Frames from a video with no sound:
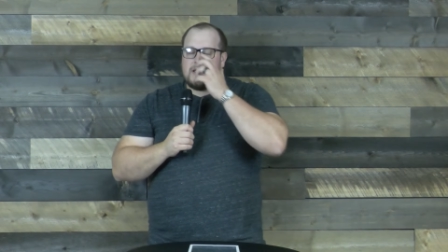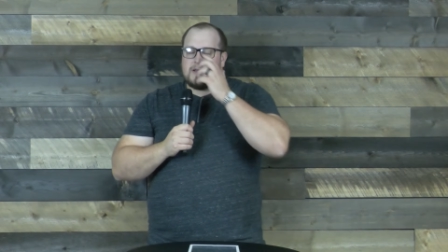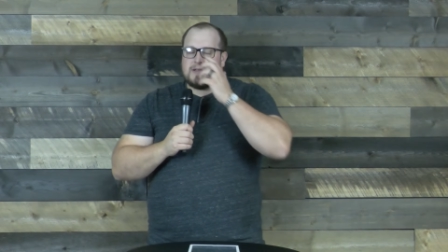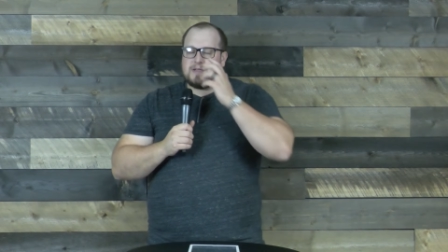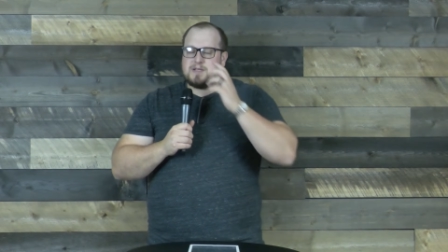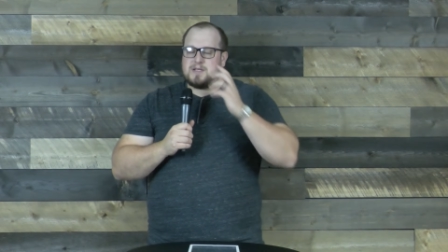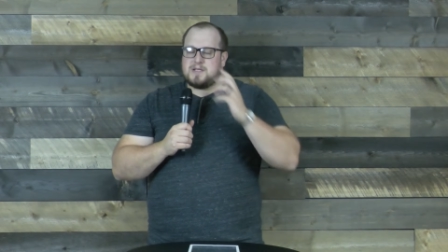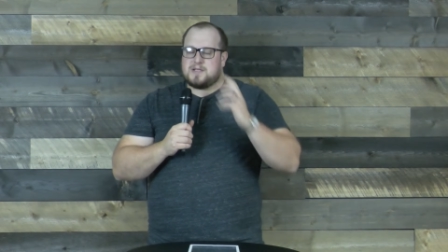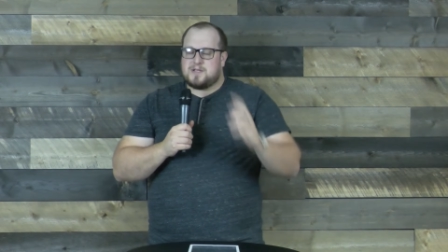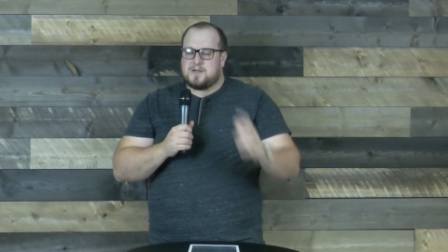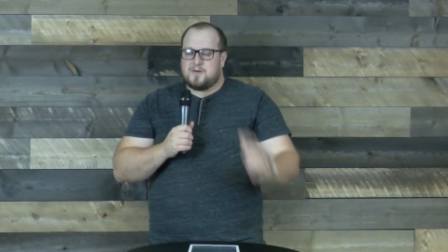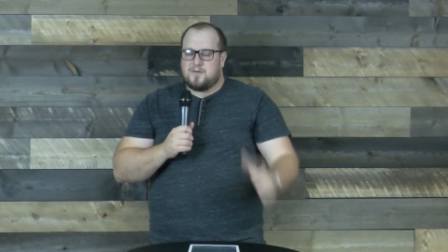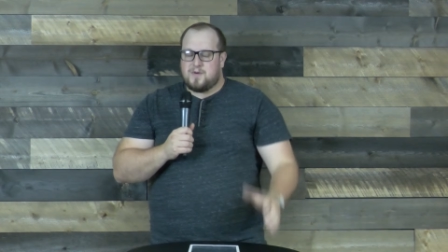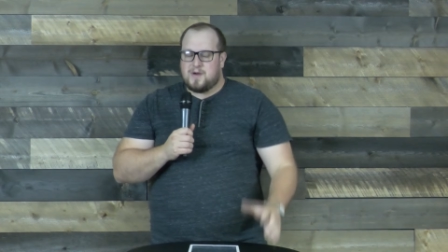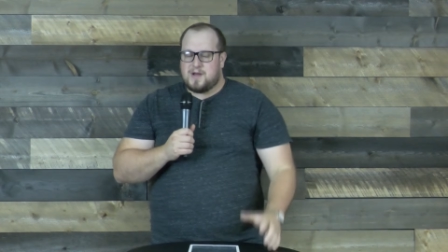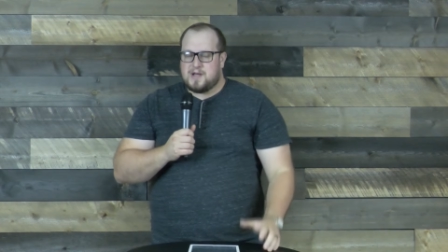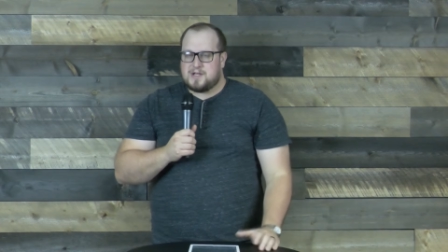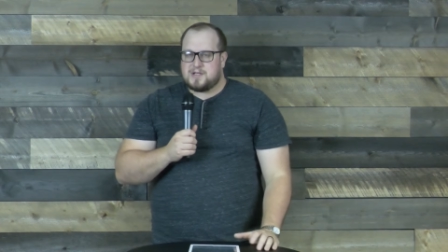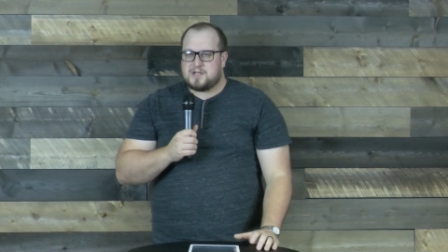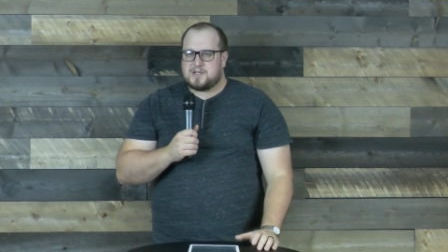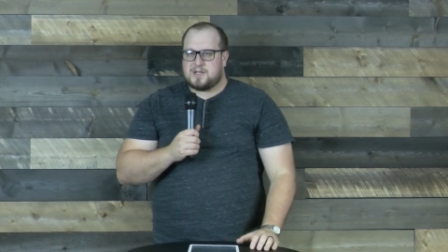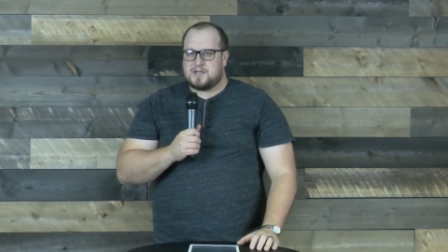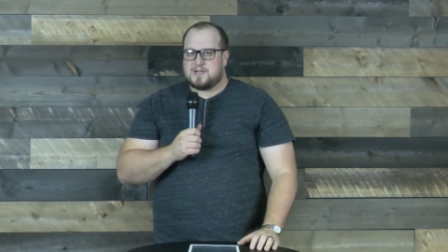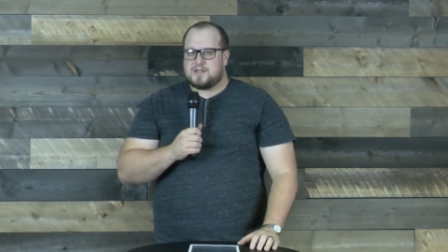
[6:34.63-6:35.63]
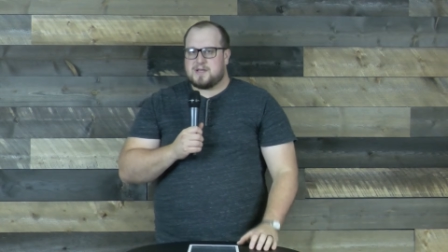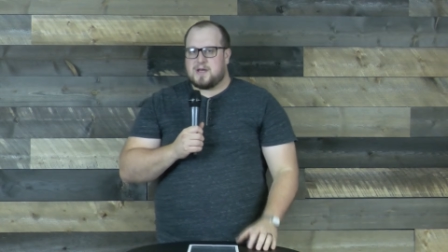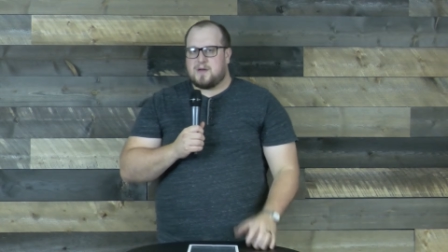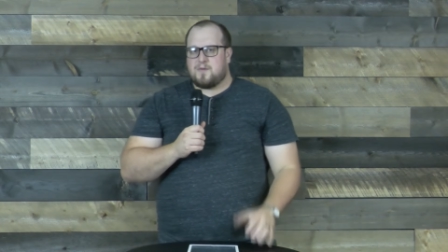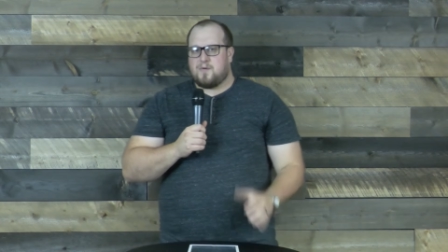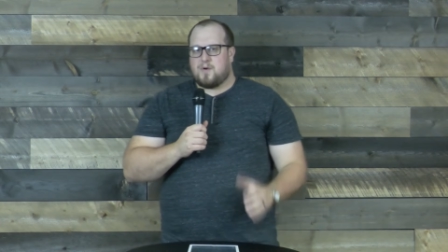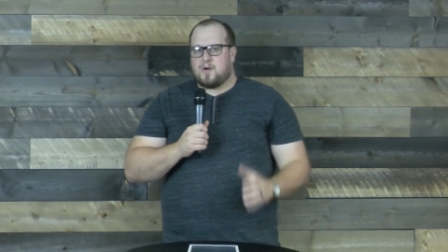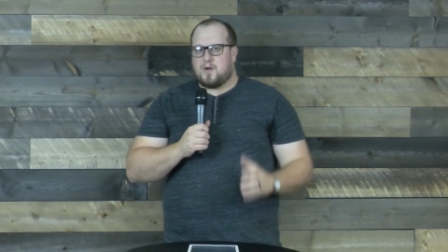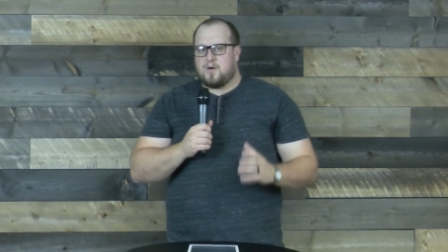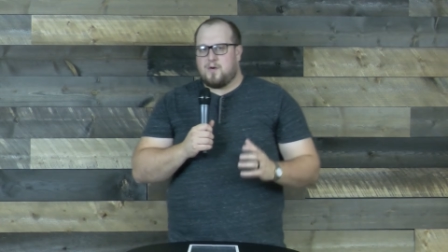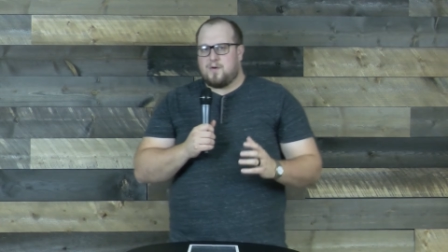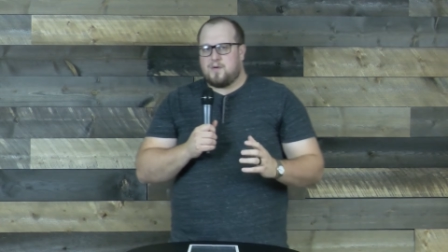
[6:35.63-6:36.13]
situations that
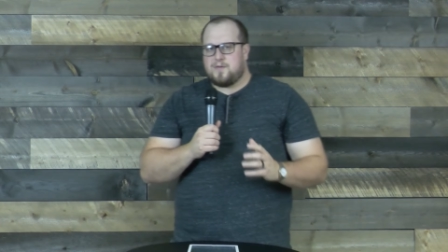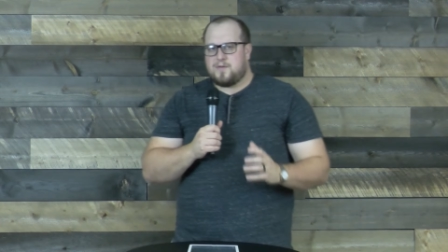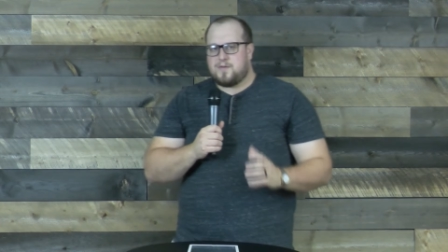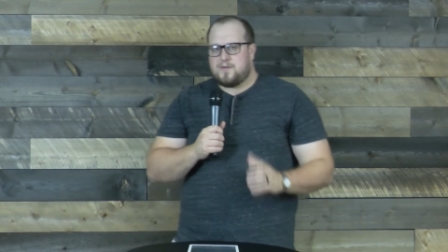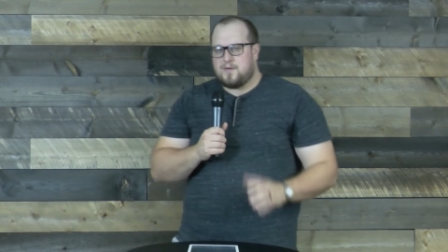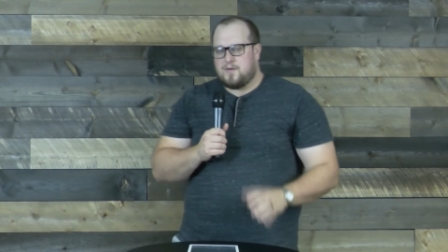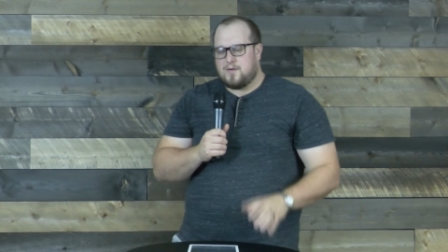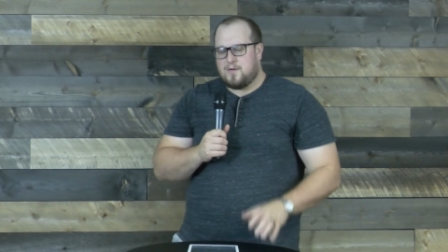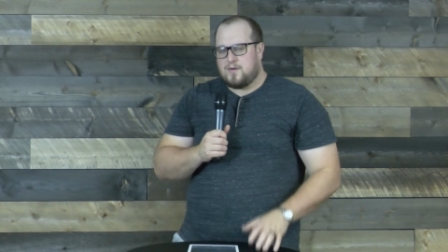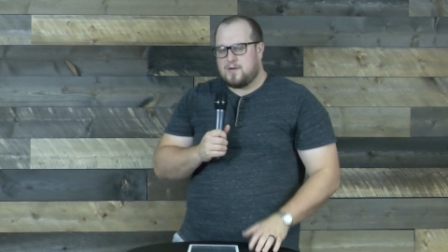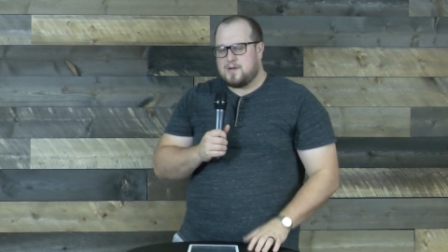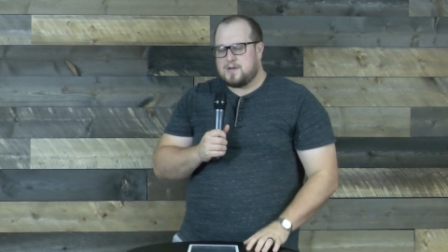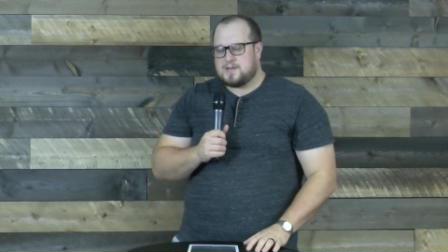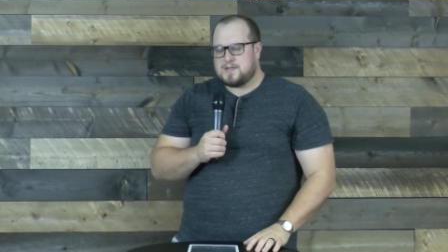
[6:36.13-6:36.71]
we're going through,